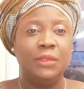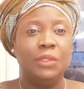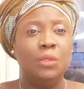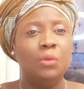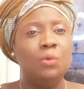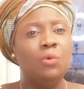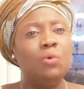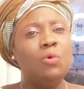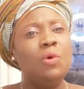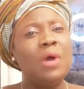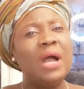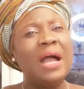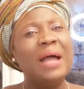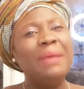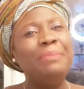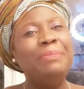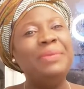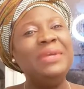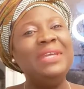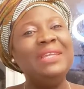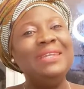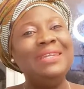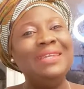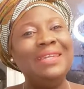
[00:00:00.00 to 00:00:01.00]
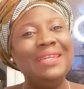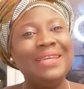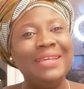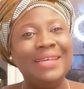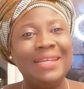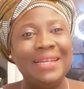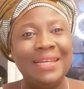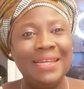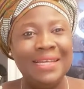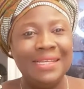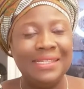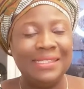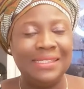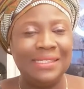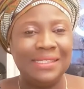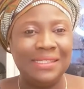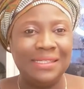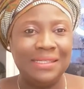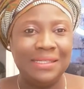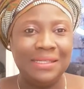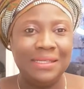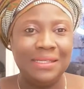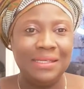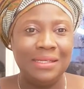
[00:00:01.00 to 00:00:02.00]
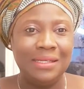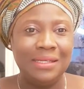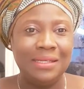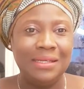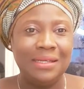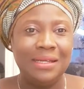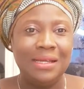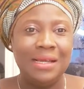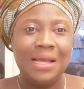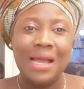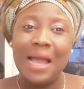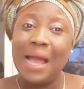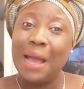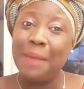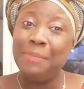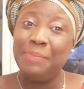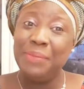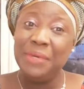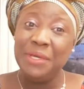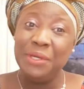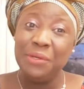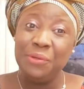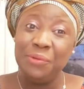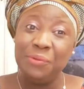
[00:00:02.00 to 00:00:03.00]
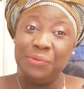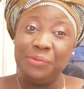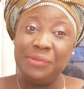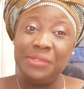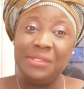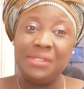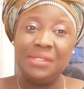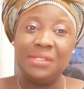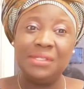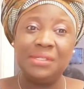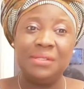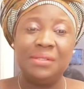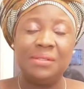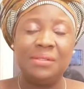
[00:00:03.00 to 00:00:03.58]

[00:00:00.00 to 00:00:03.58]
who are being neglected, abused.